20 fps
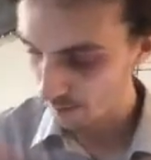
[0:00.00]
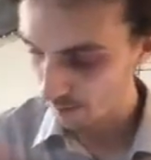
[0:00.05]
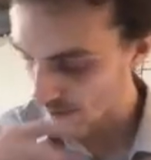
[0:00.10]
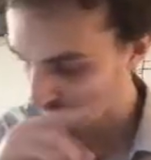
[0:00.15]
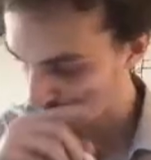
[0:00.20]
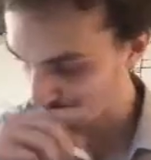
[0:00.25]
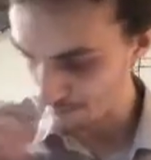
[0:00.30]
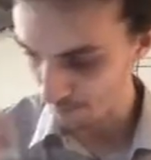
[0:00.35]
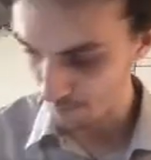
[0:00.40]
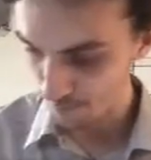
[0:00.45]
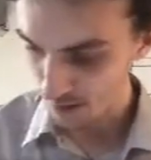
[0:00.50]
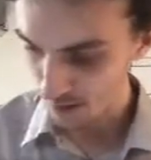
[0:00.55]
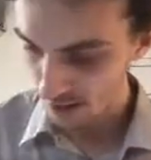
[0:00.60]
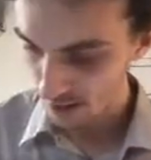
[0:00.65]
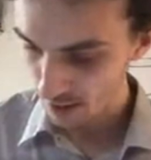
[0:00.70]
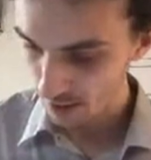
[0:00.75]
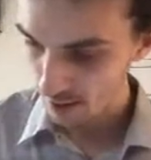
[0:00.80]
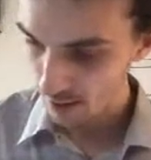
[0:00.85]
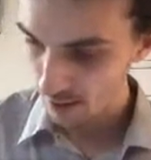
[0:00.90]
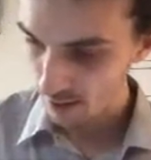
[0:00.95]
But um,
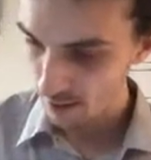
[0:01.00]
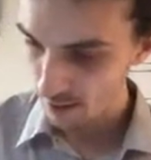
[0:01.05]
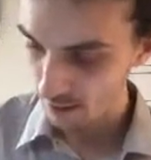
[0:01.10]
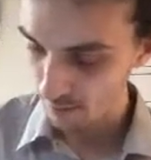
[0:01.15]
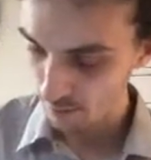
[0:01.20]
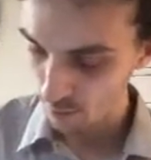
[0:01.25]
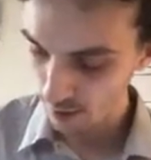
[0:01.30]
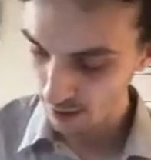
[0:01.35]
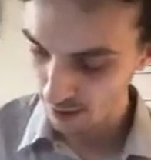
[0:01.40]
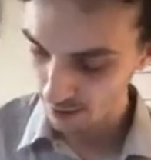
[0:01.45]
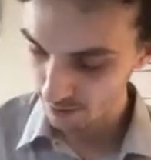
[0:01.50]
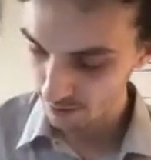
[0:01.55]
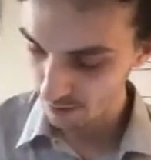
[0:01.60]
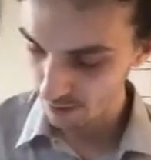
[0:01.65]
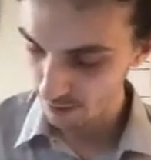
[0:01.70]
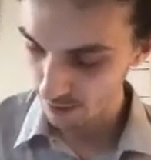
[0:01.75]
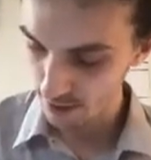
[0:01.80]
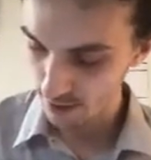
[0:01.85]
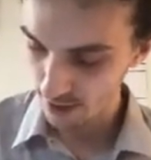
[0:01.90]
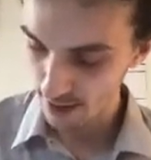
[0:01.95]
the point is
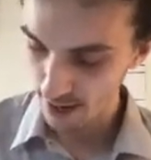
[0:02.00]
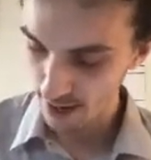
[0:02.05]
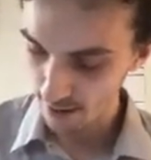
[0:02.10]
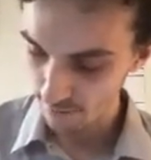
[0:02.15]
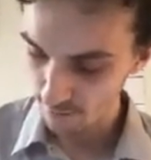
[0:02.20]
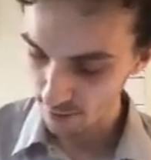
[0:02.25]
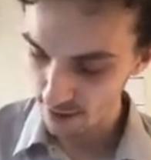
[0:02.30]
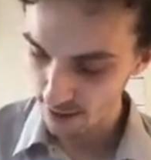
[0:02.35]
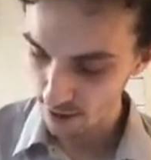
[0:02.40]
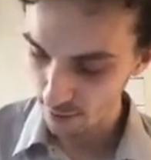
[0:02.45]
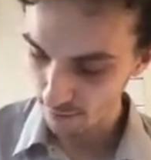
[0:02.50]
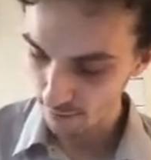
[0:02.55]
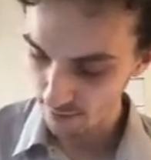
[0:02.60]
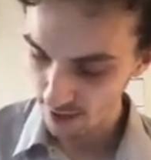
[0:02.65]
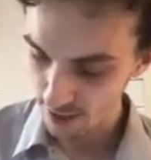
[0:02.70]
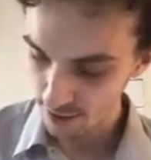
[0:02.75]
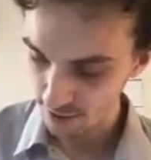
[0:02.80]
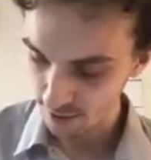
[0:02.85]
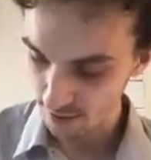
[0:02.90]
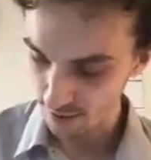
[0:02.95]
that every
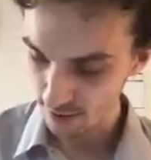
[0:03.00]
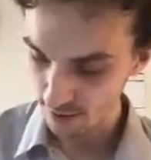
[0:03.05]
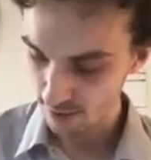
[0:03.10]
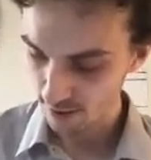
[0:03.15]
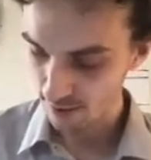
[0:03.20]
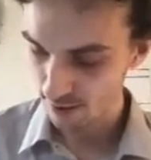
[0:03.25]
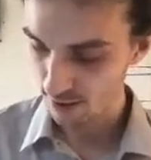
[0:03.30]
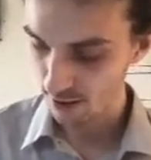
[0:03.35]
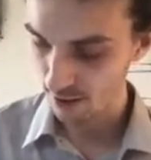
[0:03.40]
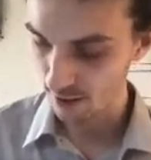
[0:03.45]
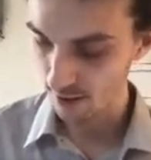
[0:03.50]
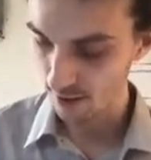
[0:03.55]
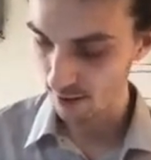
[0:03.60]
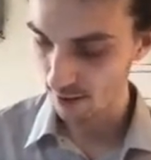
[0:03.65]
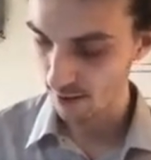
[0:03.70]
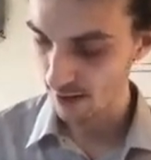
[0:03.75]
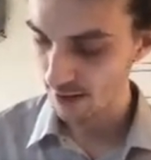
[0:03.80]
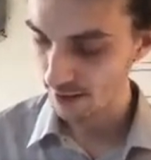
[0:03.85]
derivation uh,